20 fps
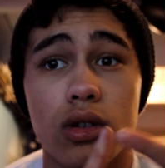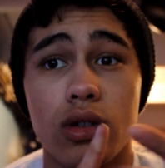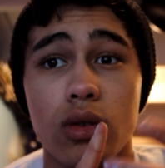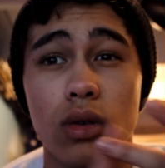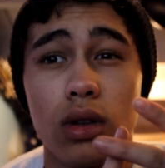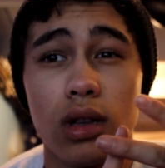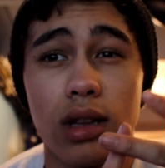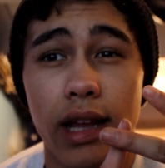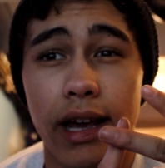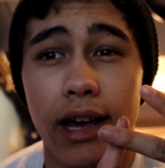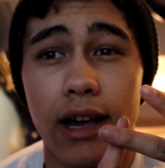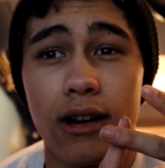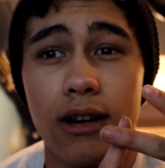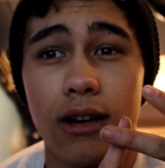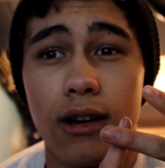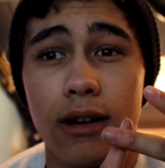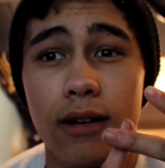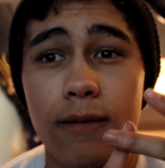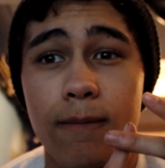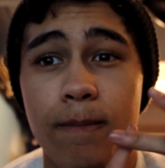to
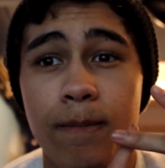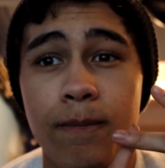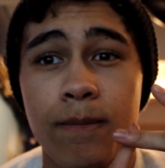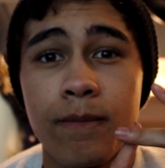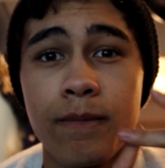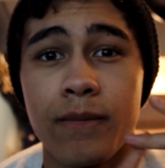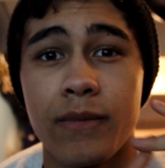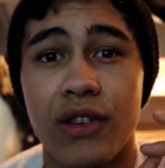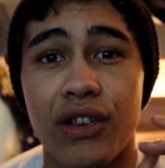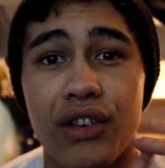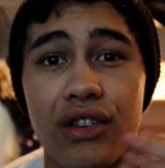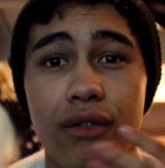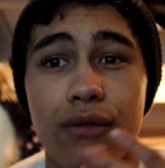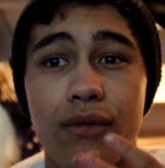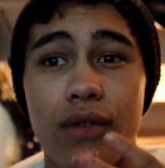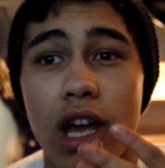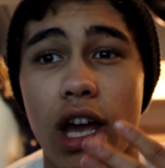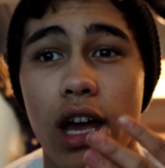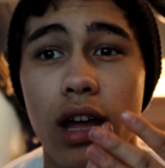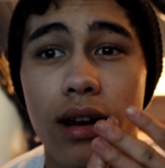Atlanta to
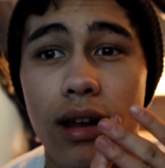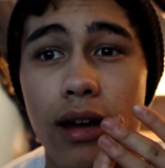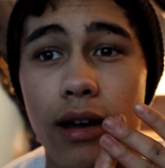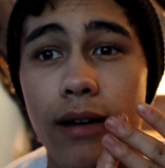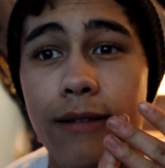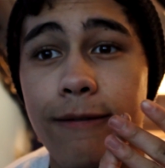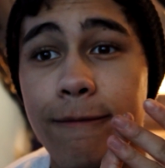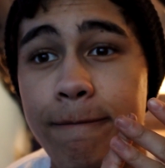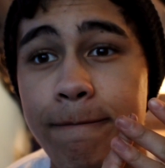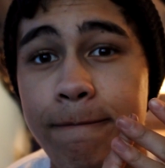Savannah,